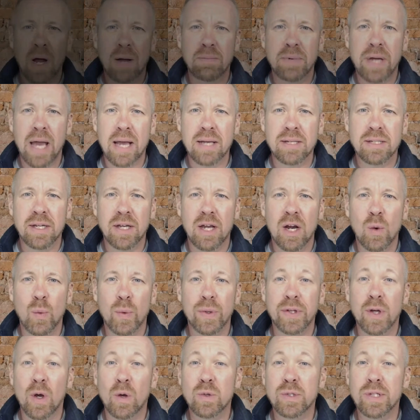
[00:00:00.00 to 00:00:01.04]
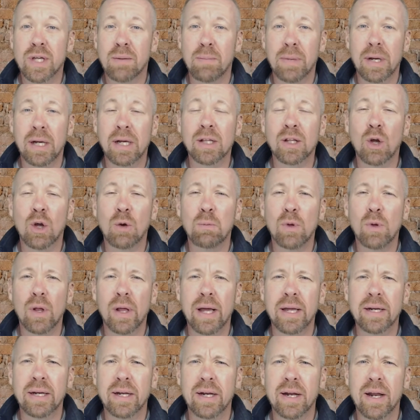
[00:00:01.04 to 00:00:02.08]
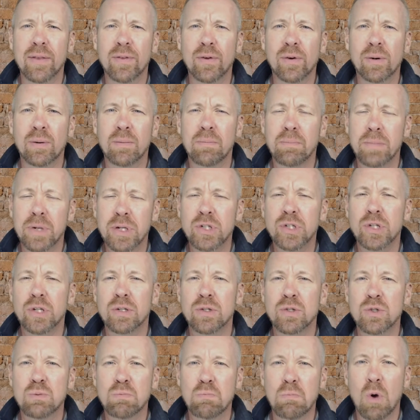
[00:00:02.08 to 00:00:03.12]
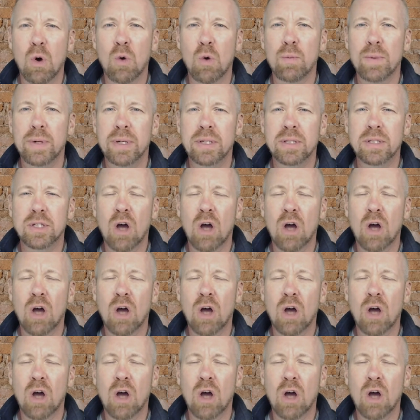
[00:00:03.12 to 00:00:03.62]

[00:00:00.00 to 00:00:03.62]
Casey here with Go Send Me Global and another missions moment,